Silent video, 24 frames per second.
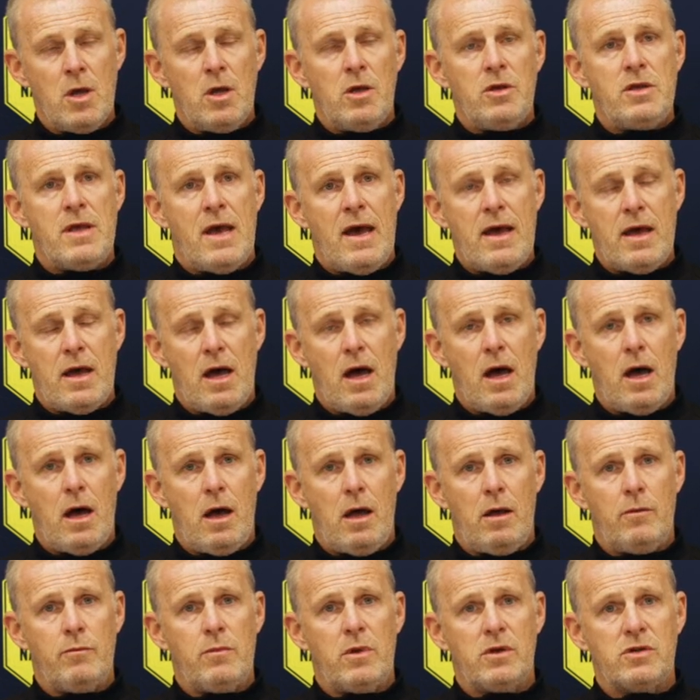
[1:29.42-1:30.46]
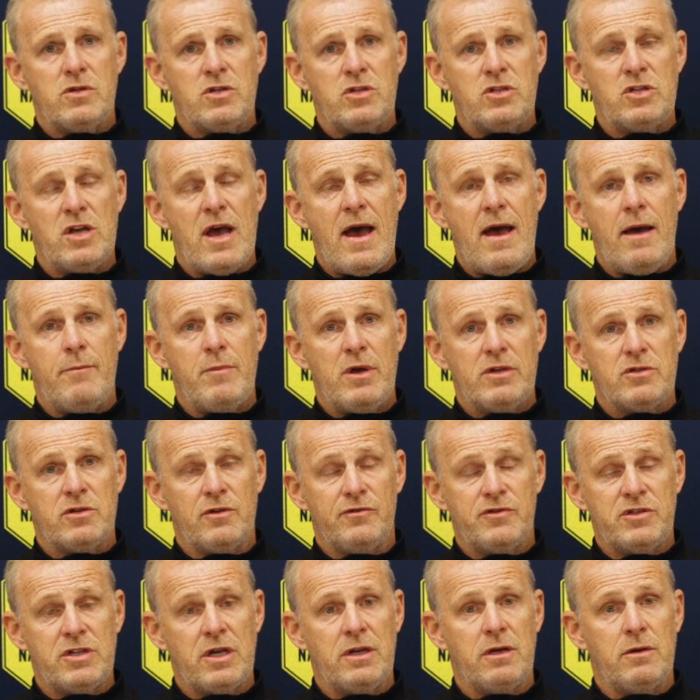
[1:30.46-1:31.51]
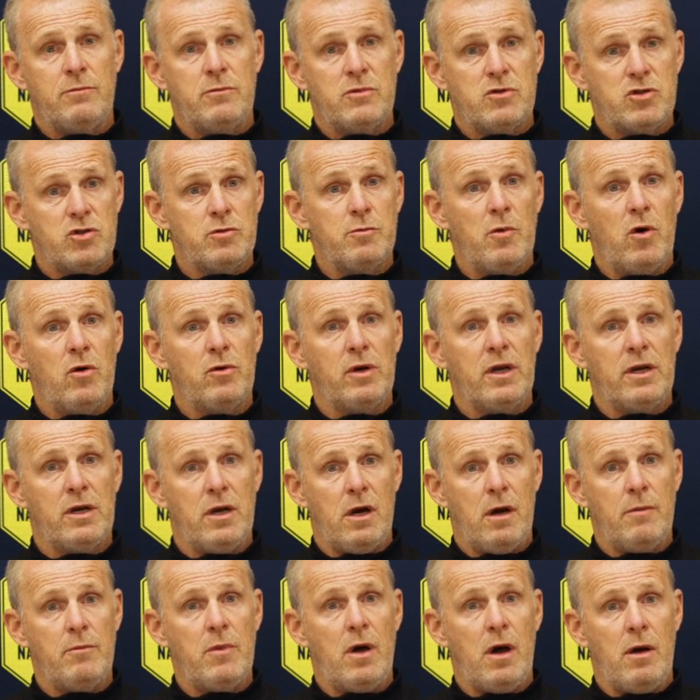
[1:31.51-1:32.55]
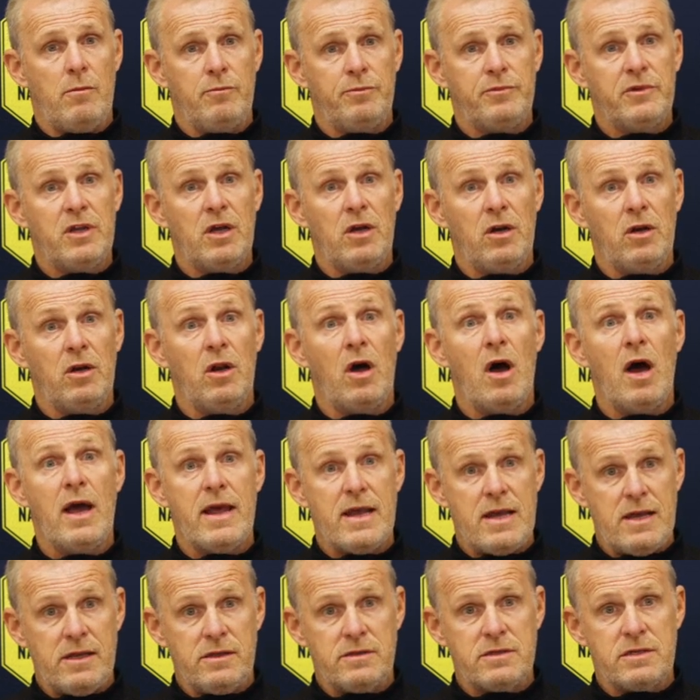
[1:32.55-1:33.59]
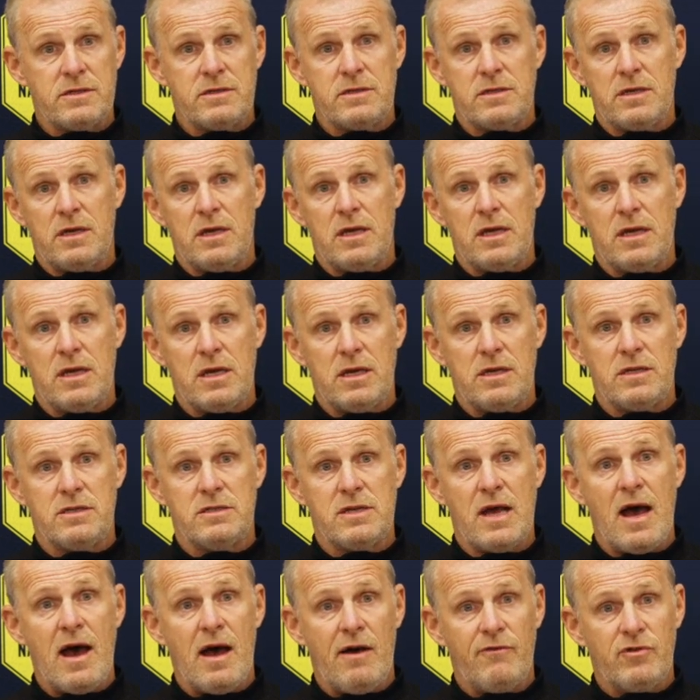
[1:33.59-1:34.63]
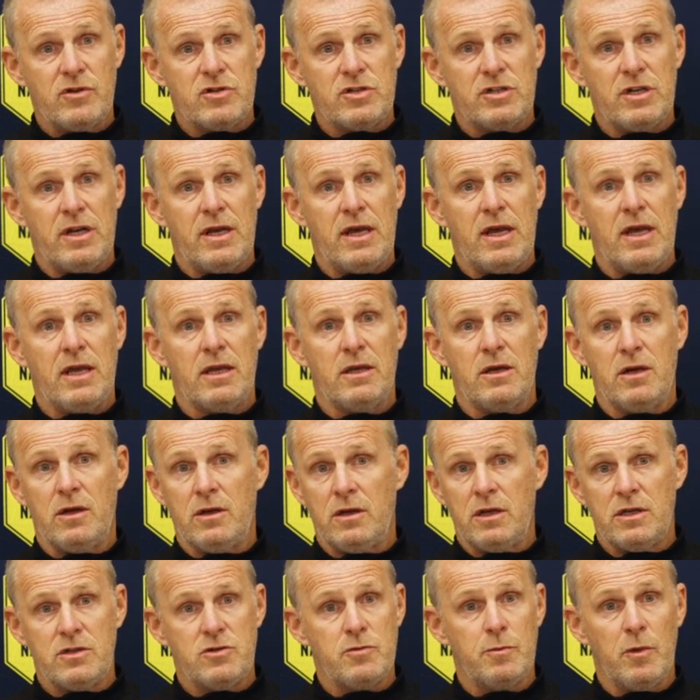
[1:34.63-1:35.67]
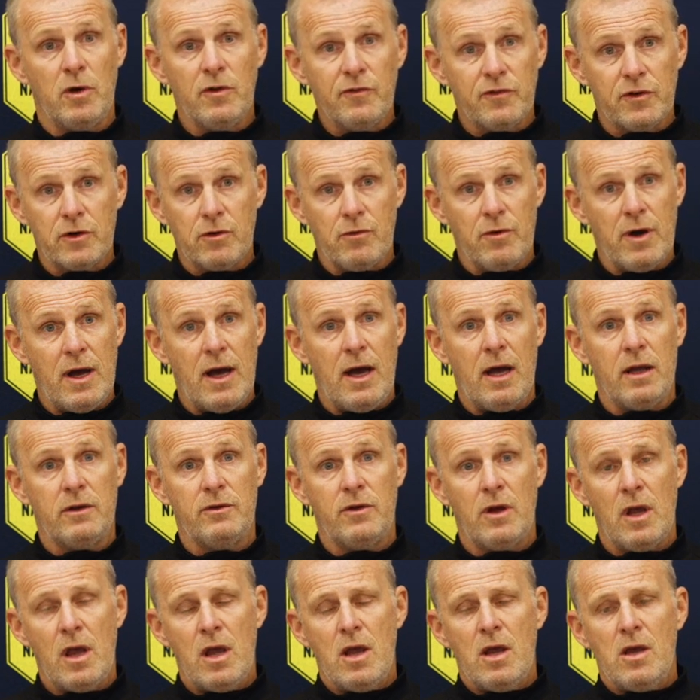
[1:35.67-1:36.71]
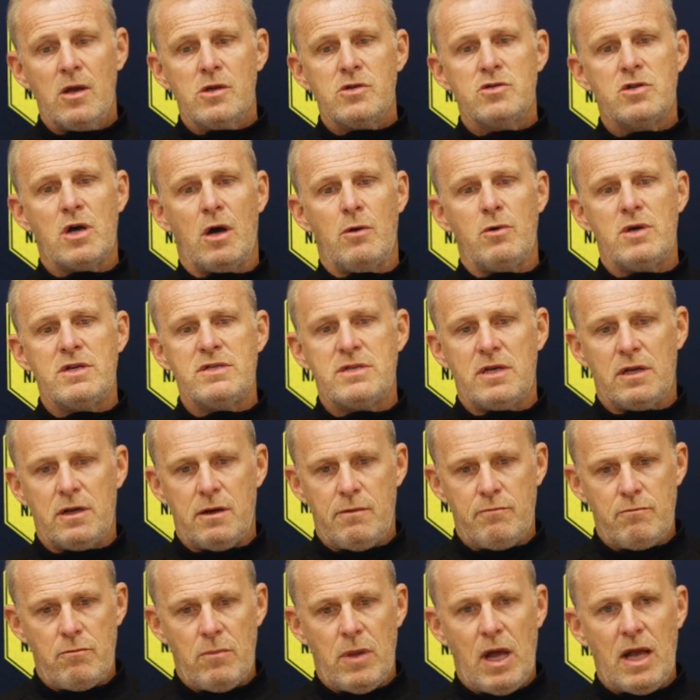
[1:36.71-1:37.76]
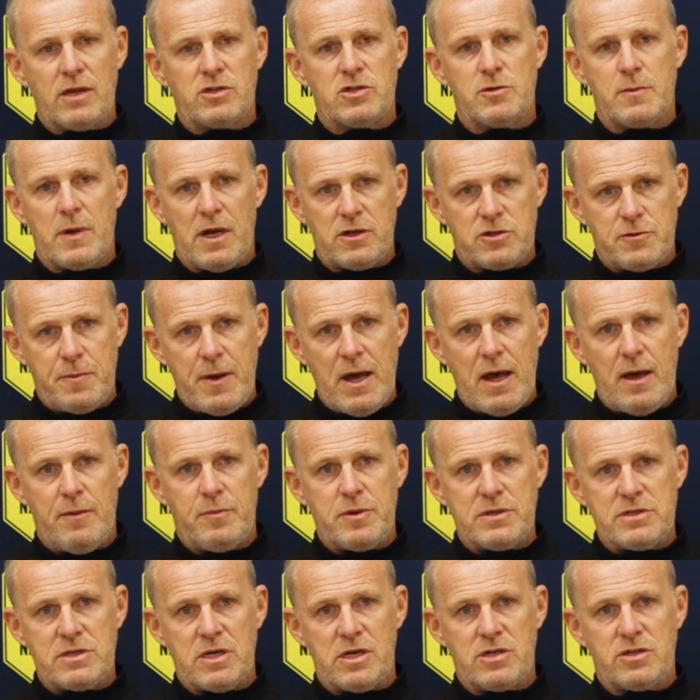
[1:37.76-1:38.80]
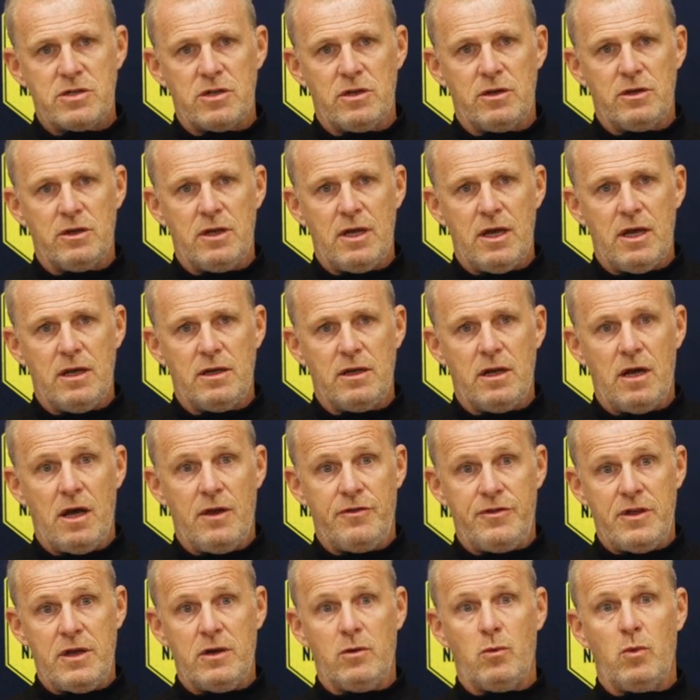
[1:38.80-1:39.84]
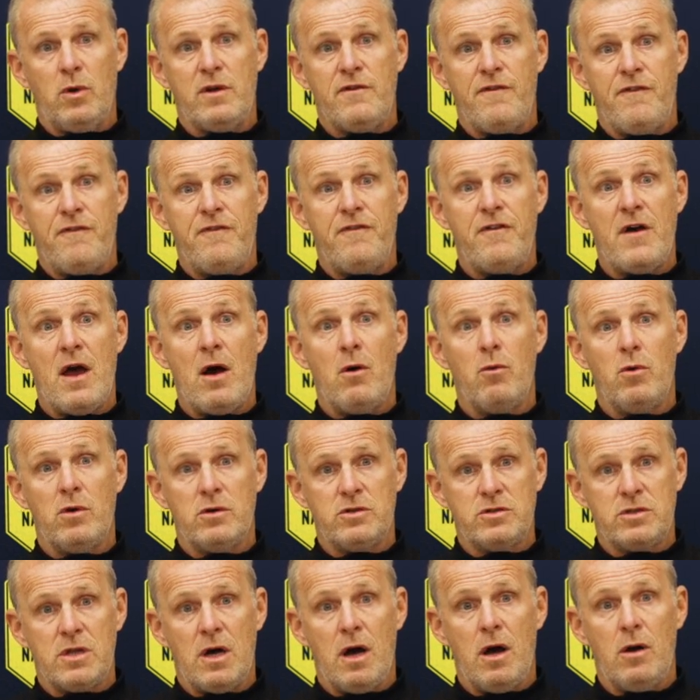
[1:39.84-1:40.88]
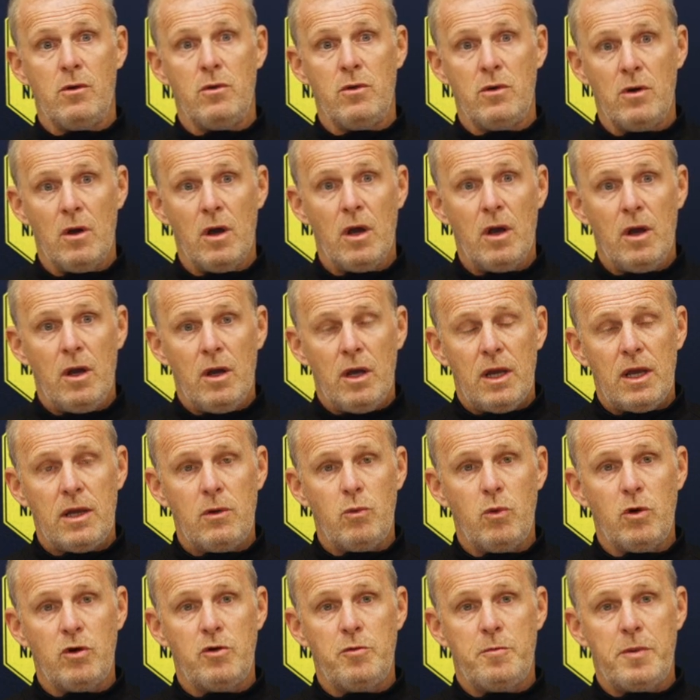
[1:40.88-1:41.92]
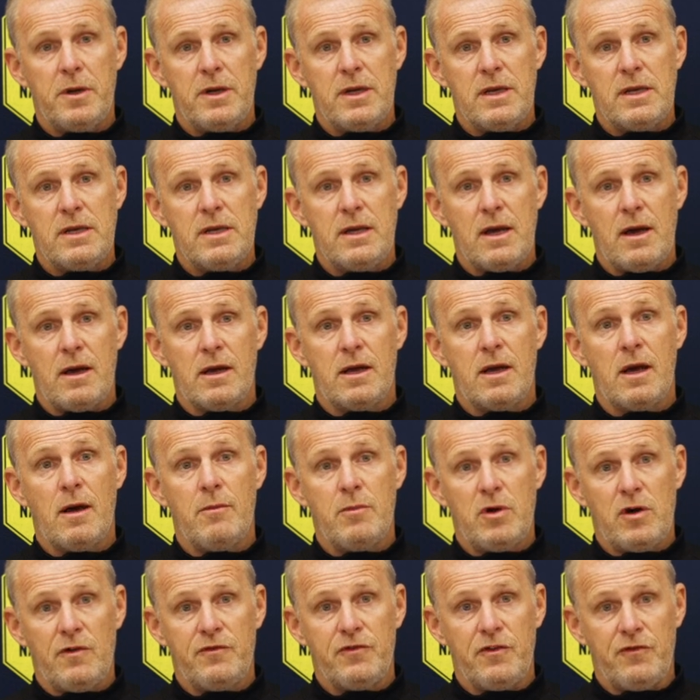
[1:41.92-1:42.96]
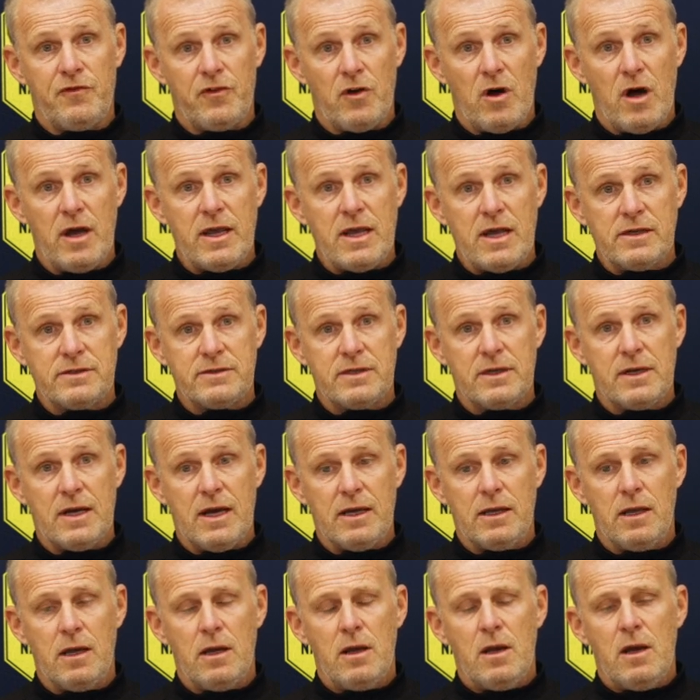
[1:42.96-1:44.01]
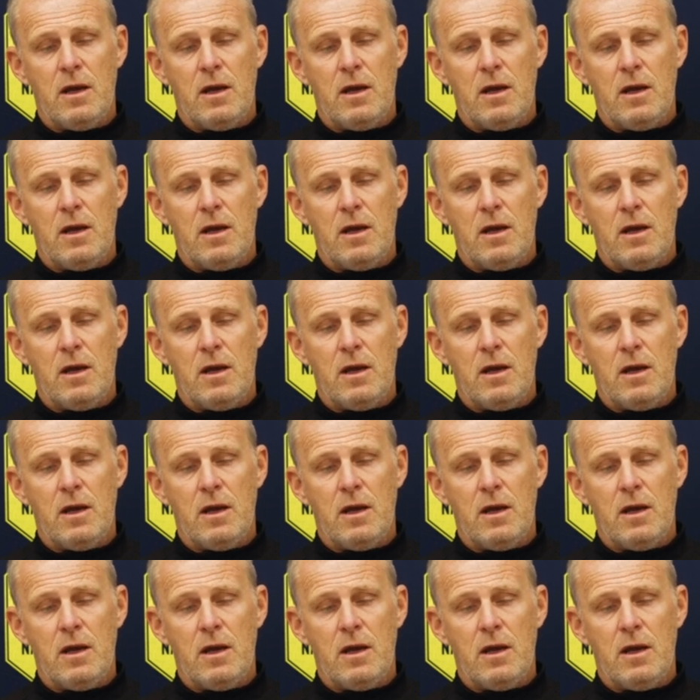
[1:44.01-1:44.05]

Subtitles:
Yeah, Sam, as I've seen him this morning, I'm delighted to see he's out of a sling and he's moving around. So he's in a much, much better position than I think we felt as though he would be coming off the flight yesterday.